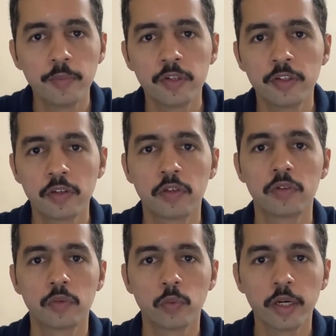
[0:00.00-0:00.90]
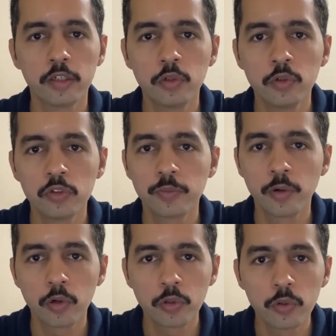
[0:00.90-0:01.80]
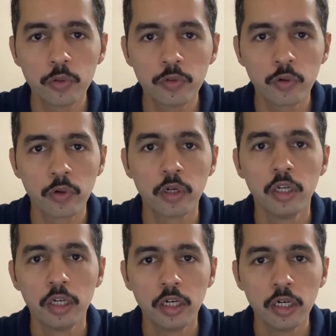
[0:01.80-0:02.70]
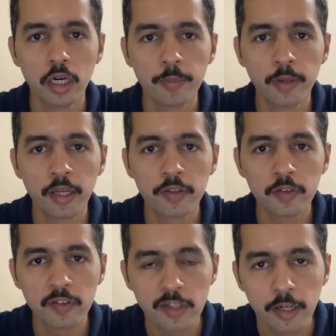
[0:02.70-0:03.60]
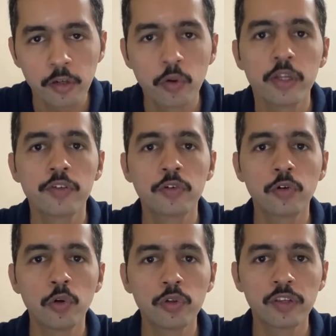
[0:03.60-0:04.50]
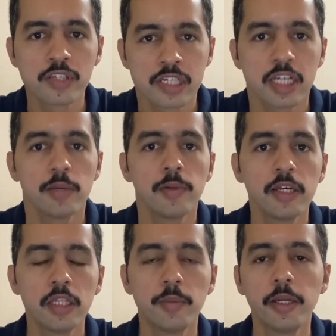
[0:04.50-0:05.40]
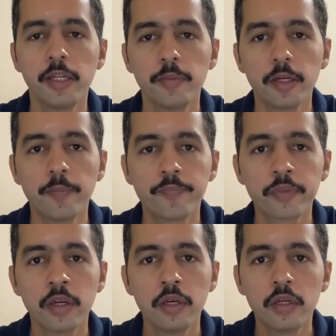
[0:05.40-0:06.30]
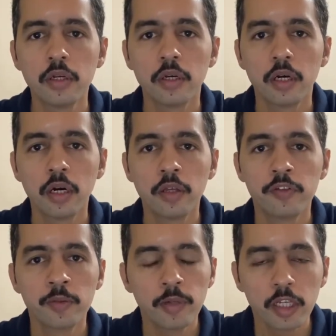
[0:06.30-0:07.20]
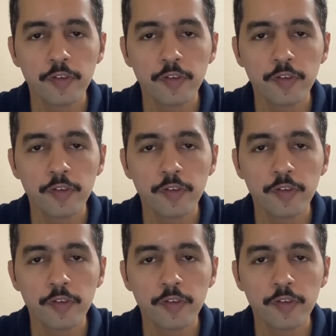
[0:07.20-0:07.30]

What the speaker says: such as white goods, brown goods or appliances and electronics to grow sustainably in the medium term. Similarly,